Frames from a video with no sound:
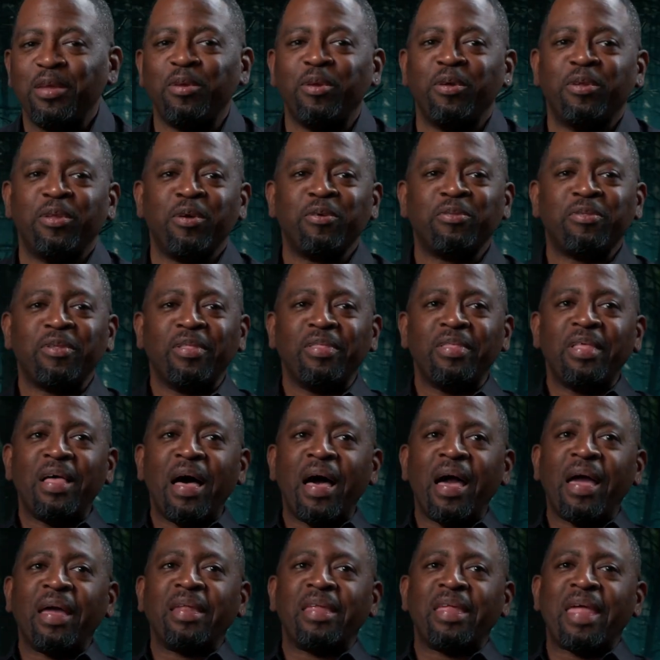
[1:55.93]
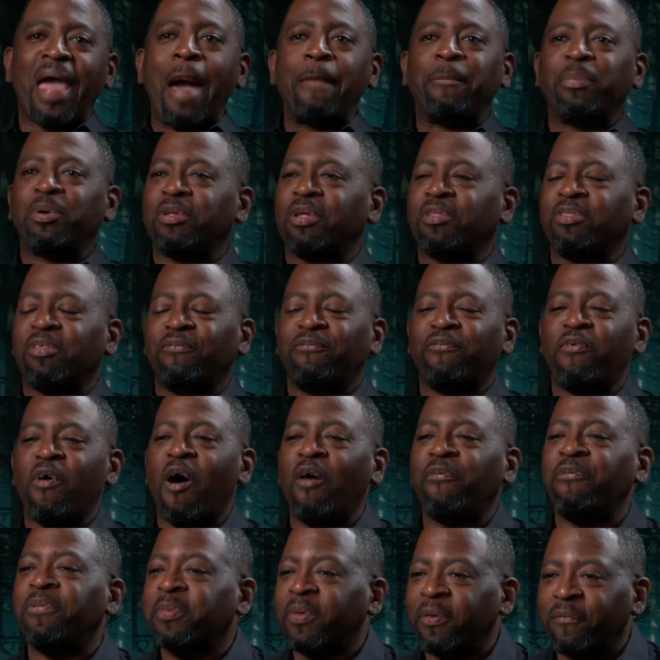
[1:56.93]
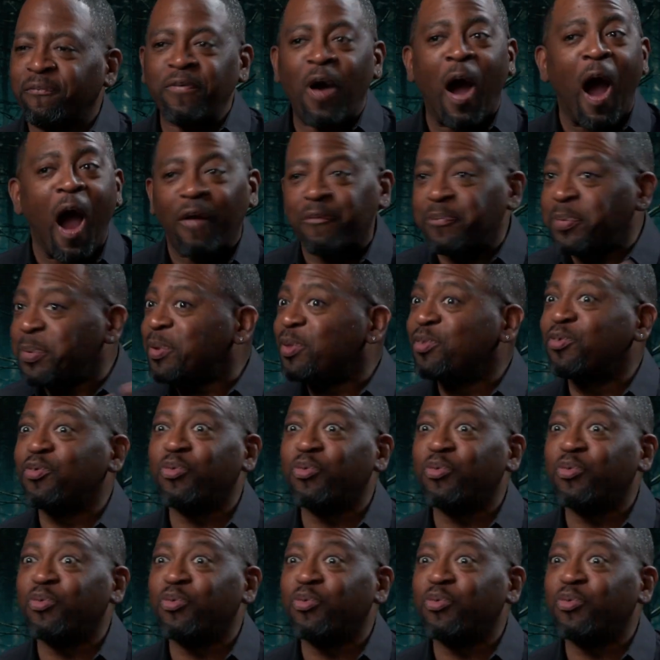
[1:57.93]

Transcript: You know, there's the line the apple doesn't fall from the far from the,